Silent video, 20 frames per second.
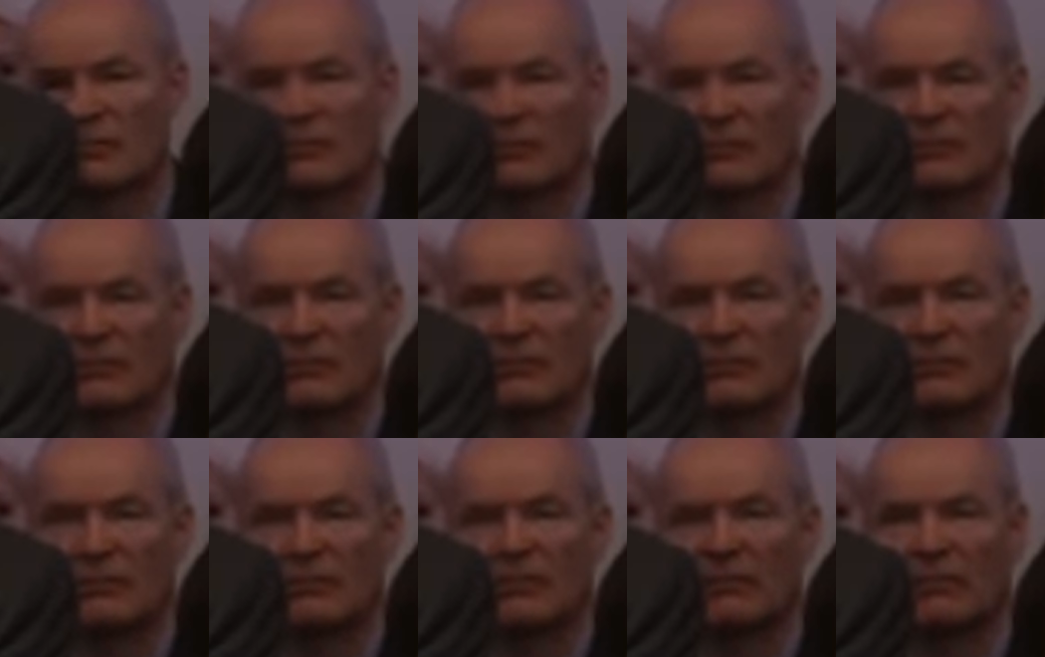
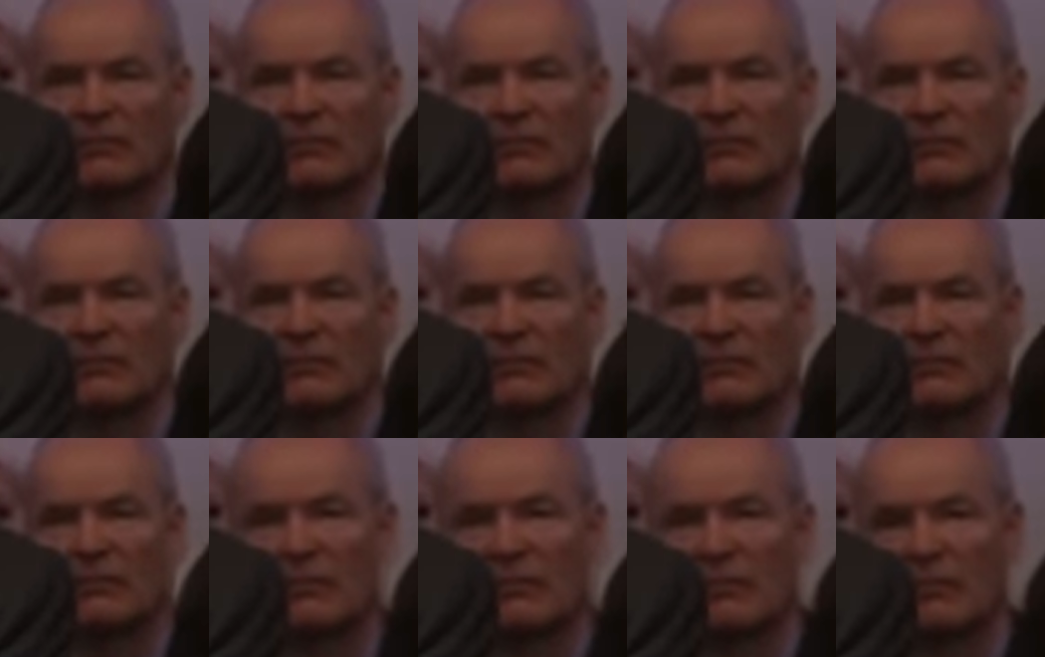
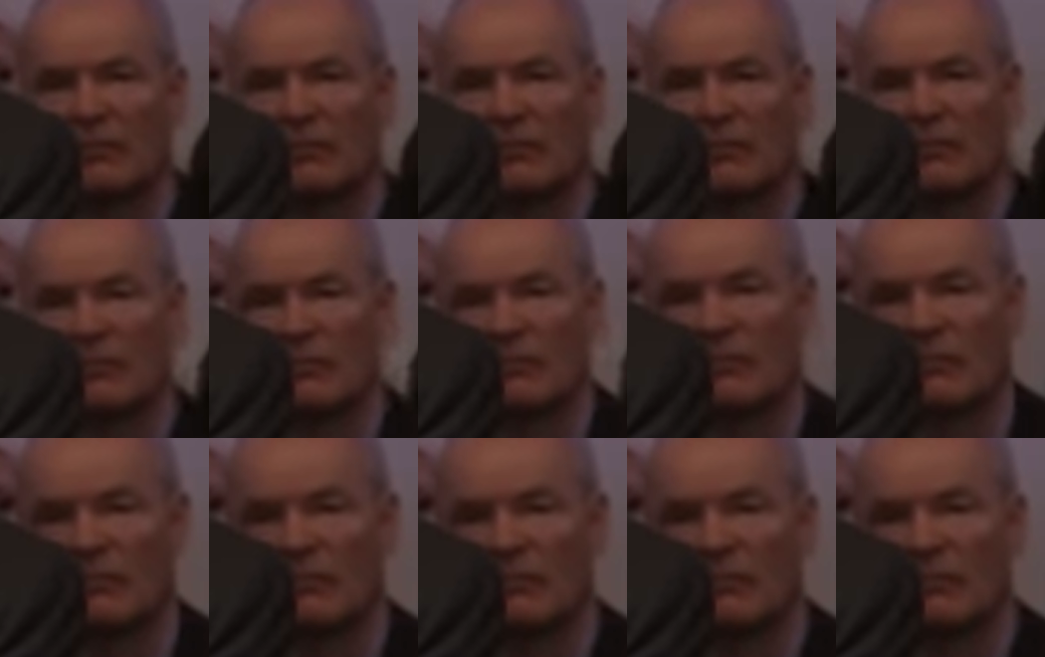
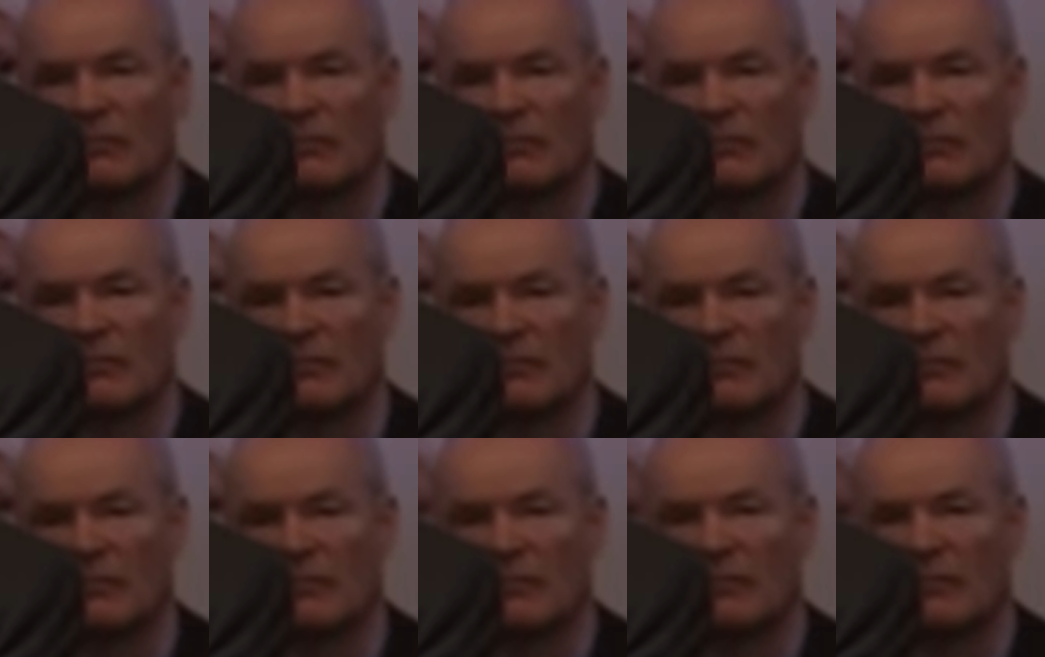
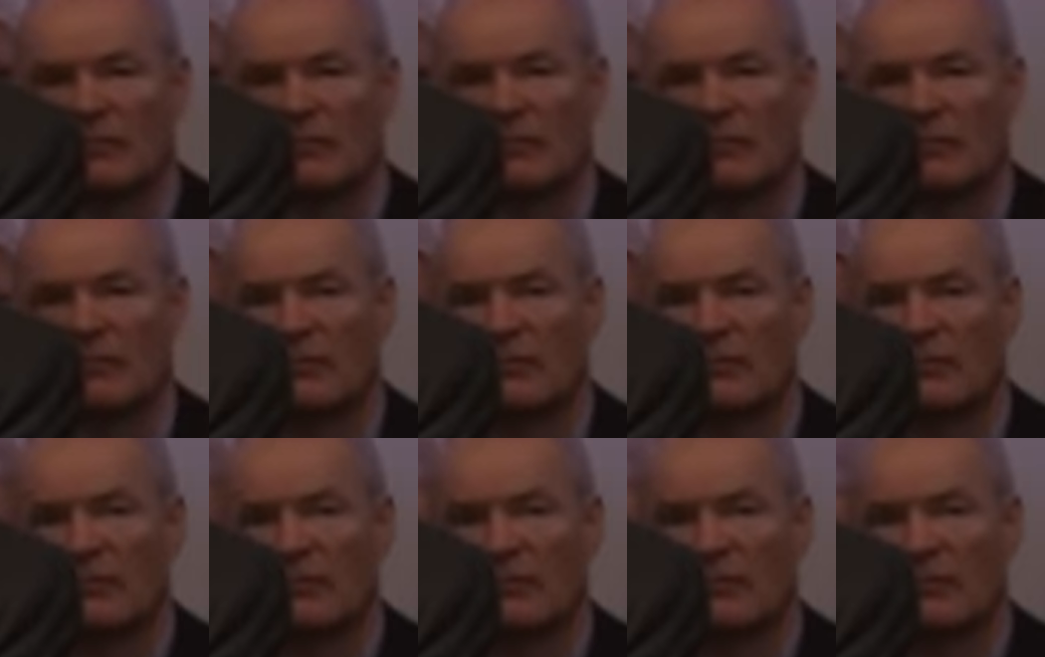
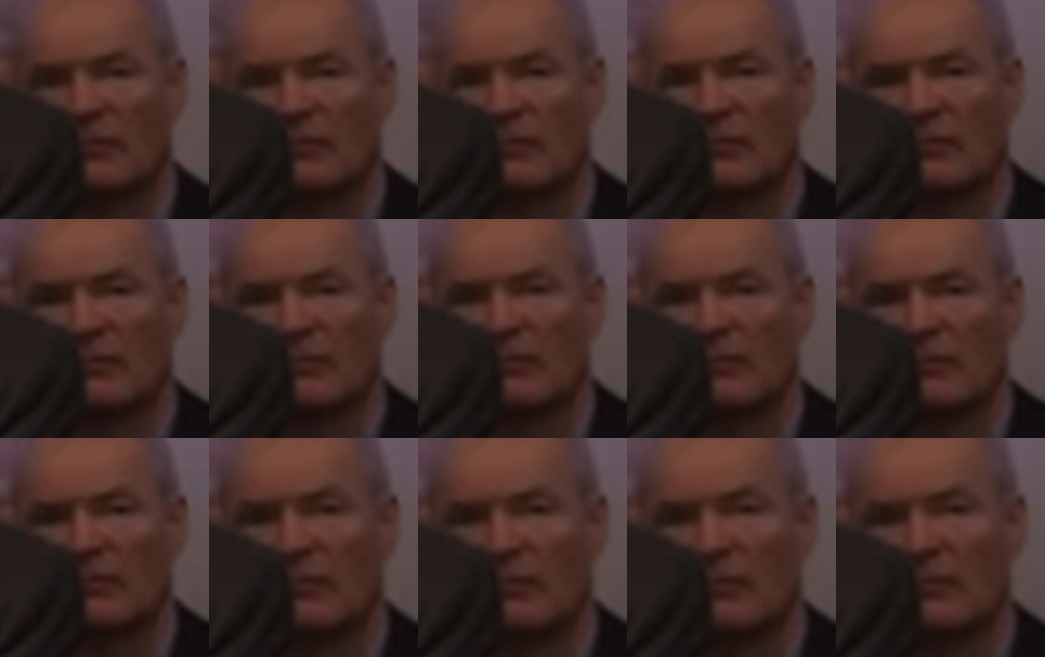No words are spoken by the person on screen.